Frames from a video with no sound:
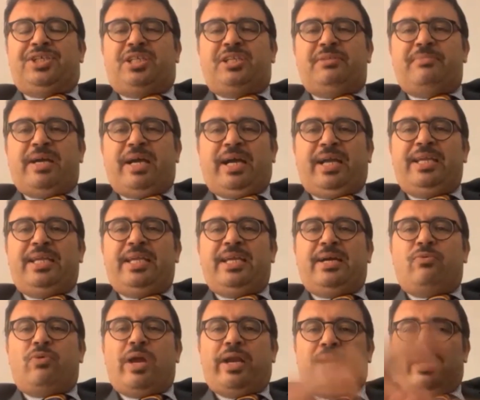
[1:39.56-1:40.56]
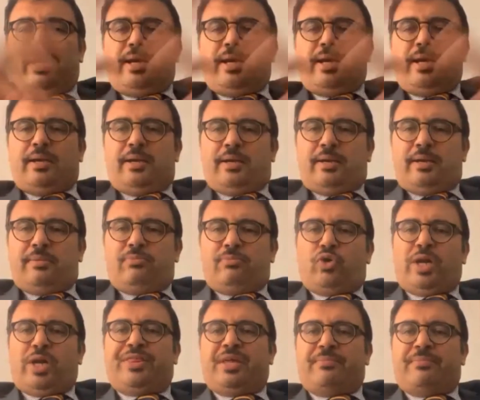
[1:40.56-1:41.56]
and
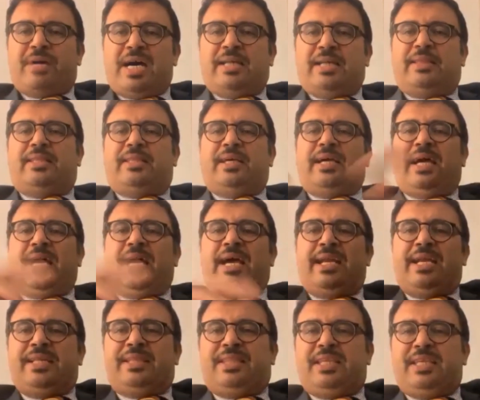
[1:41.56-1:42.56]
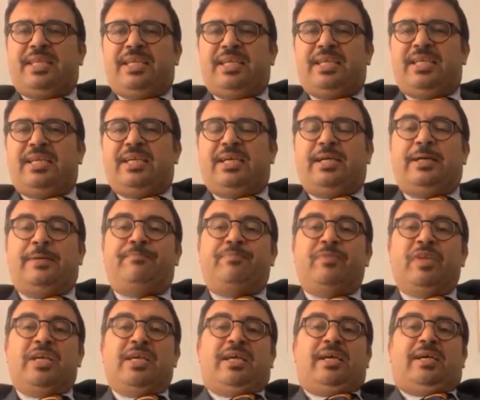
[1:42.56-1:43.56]
national organizations
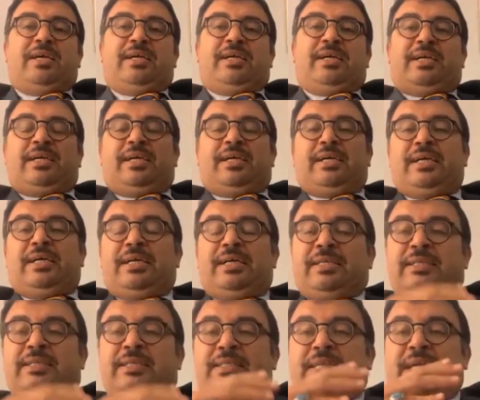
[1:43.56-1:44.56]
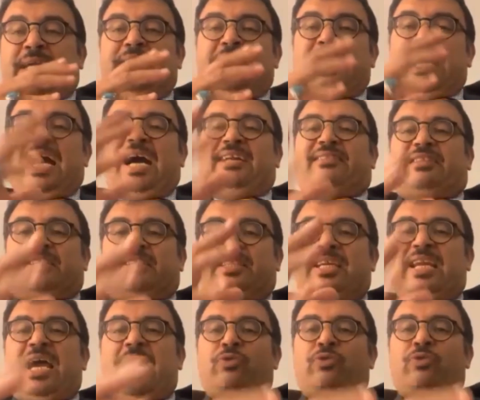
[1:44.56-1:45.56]
that have given
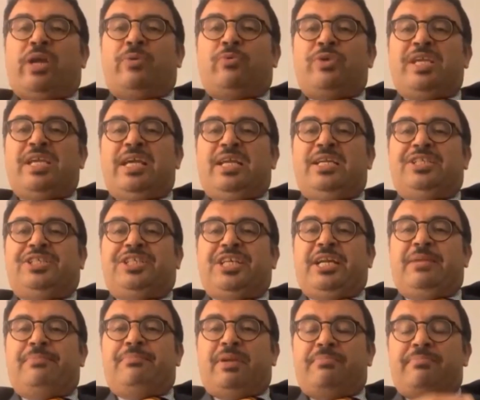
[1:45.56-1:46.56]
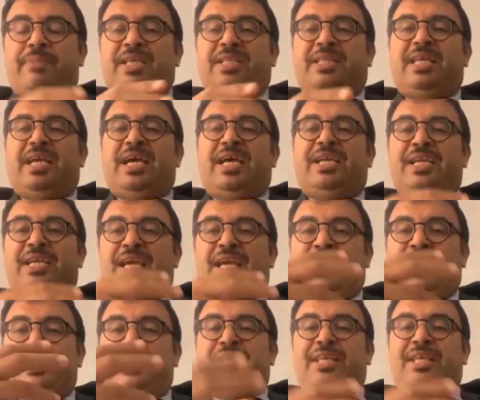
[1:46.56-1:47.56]
priority to action on
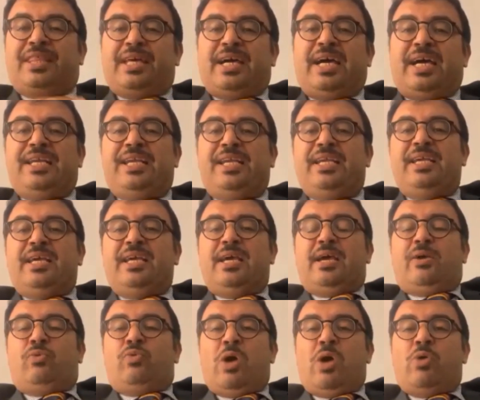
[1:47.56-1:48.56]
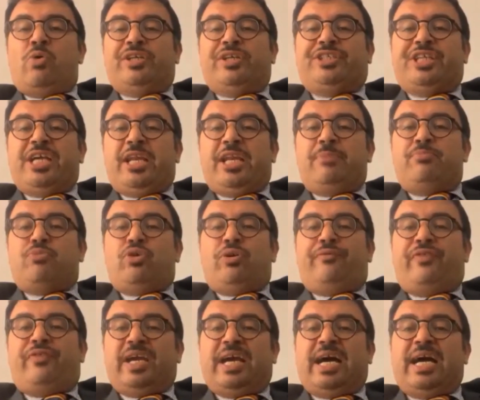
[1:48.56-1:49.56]
the ground, which is a very
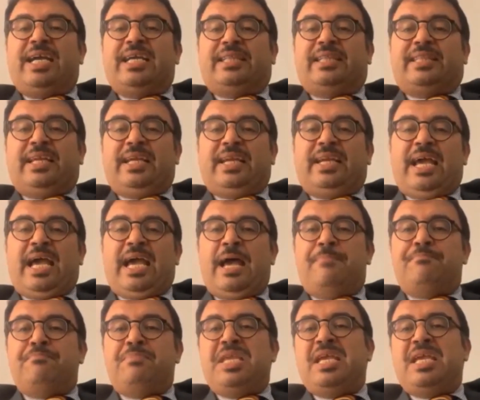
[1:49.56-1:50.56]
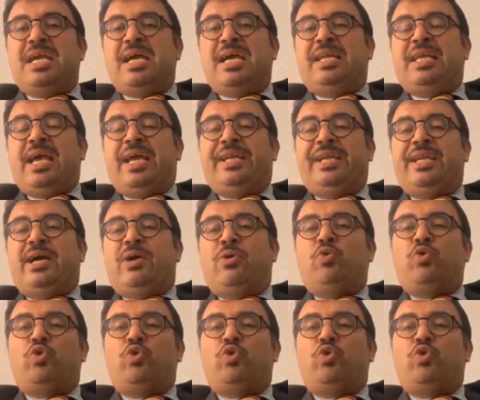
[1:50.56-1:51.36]
important aspect